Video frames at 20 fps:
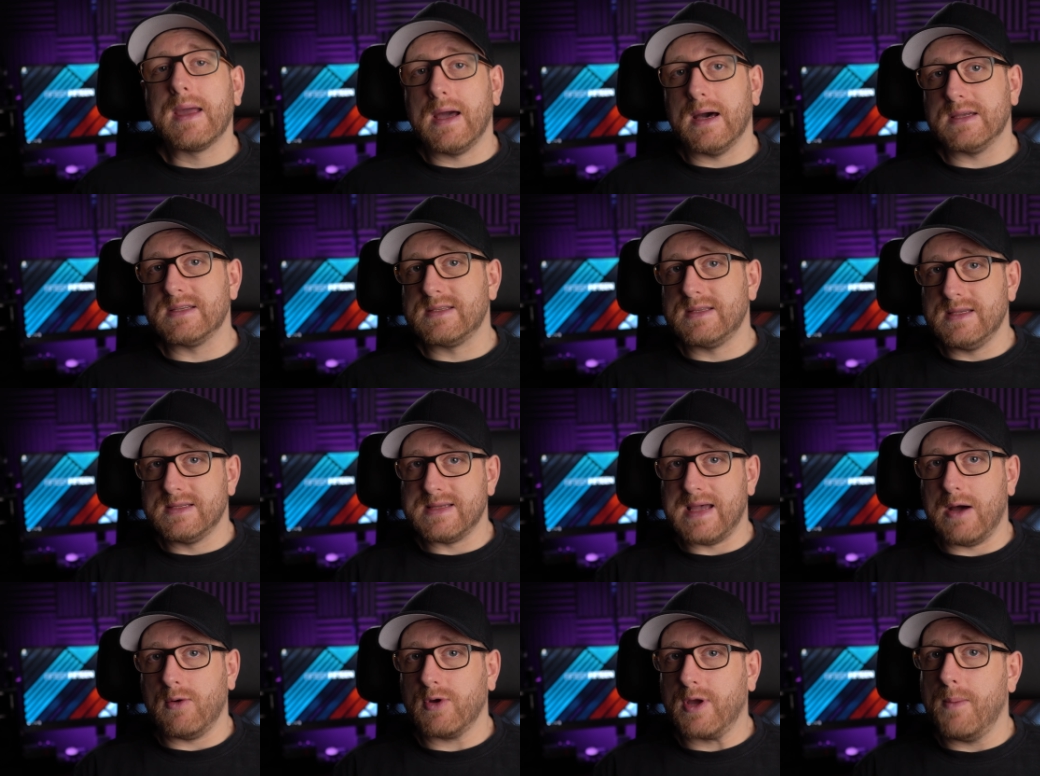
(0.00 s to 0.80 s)
cuts this
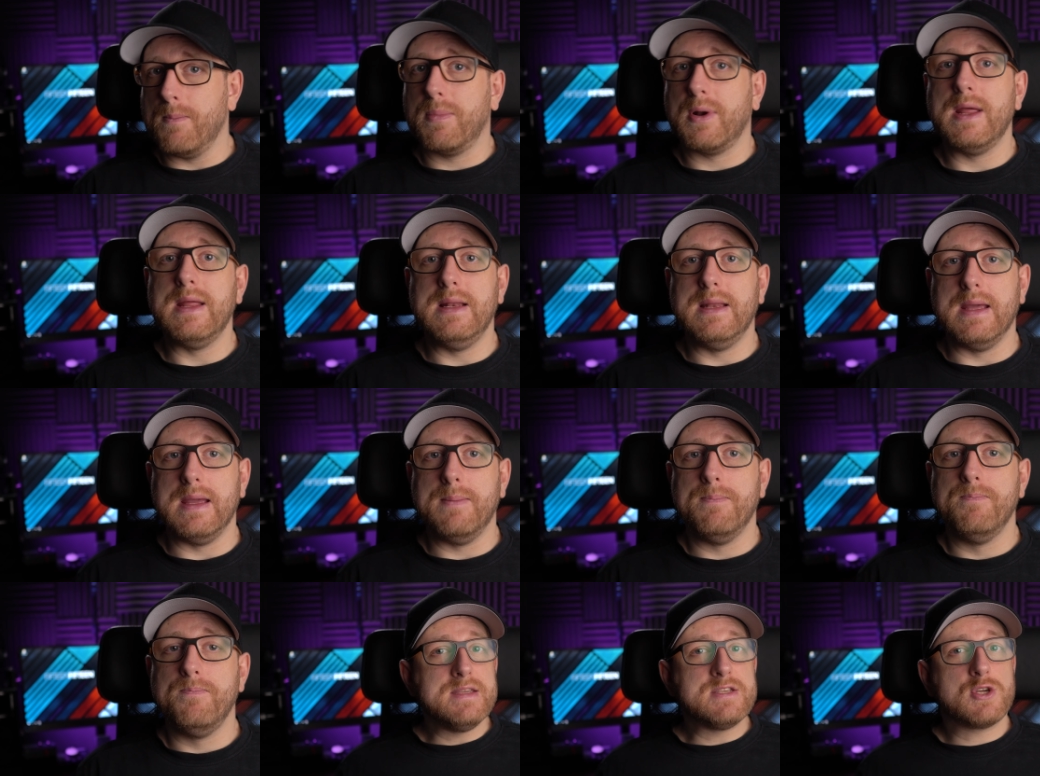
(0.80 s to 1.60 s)
out
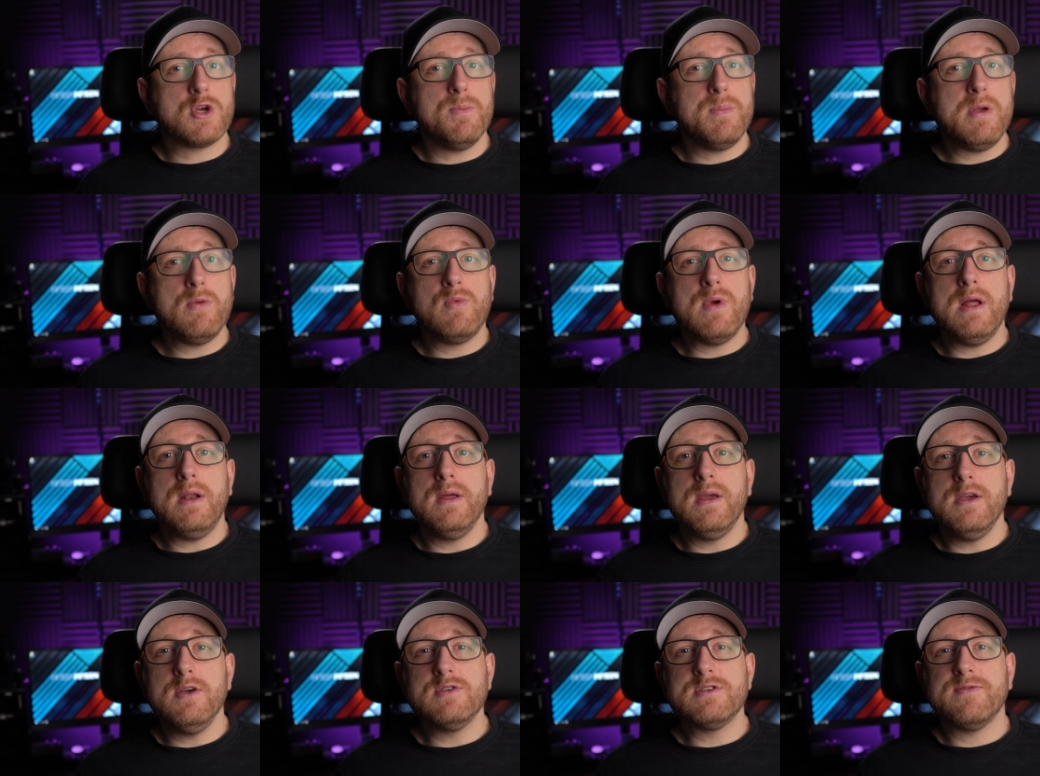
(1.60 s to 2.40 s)
completely. This could be
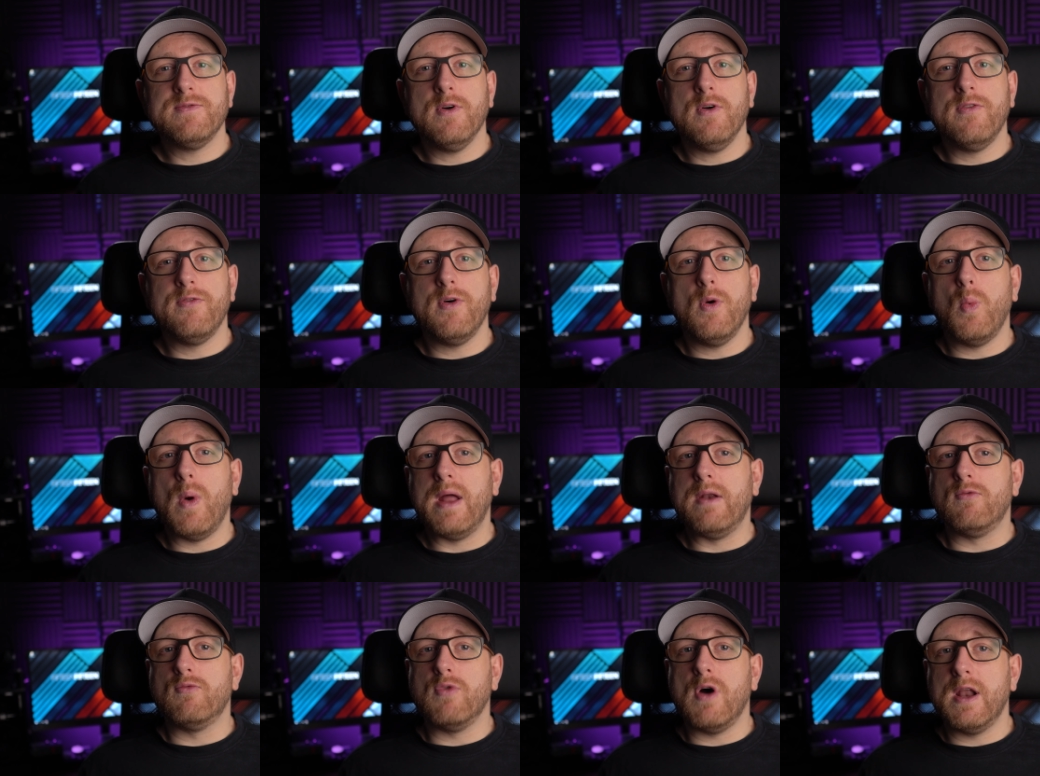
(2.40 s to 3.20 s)
really useful for
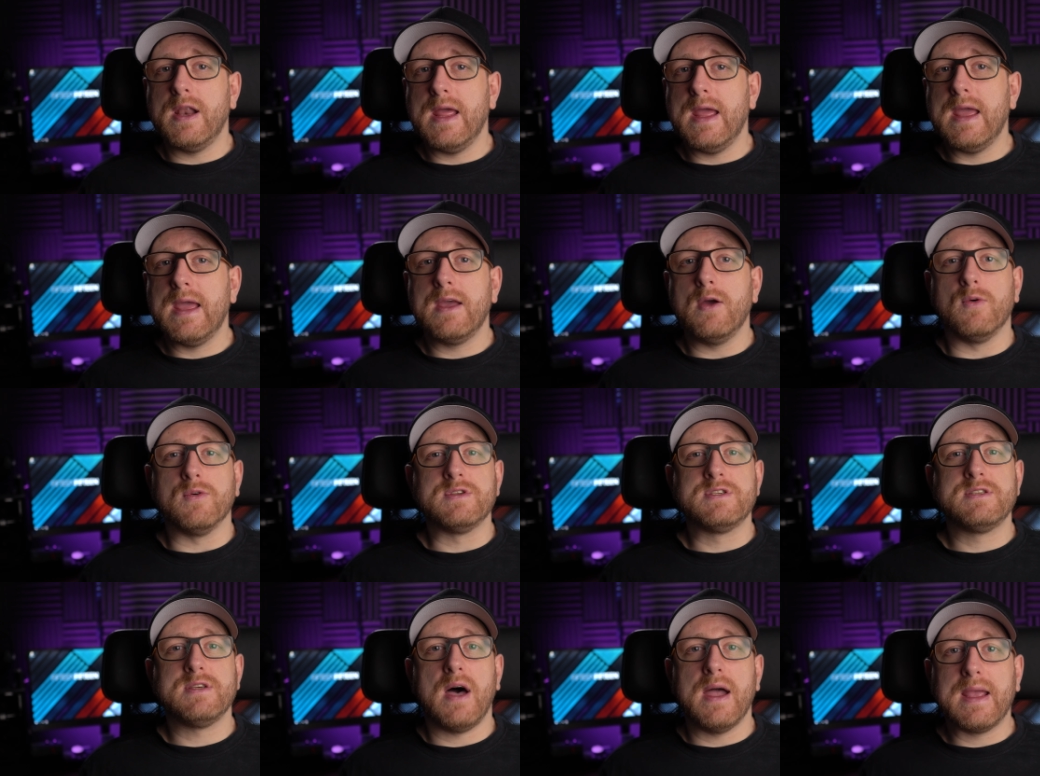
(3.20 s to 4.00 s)
when running or
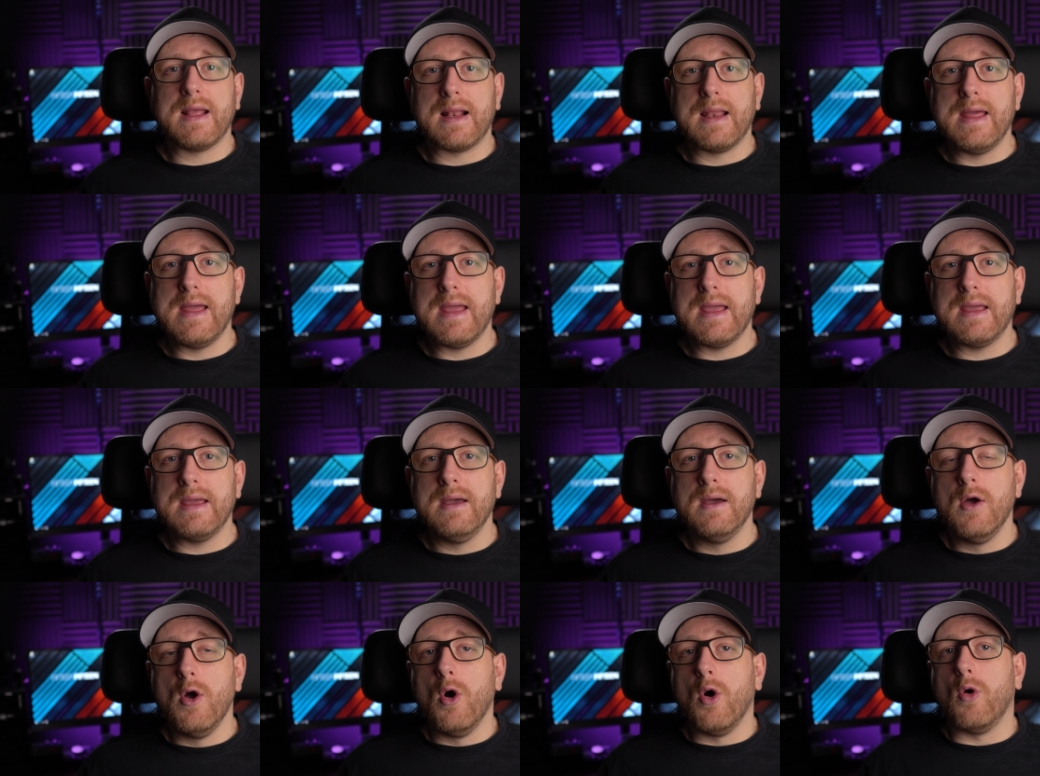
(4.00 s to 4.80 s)
cycling,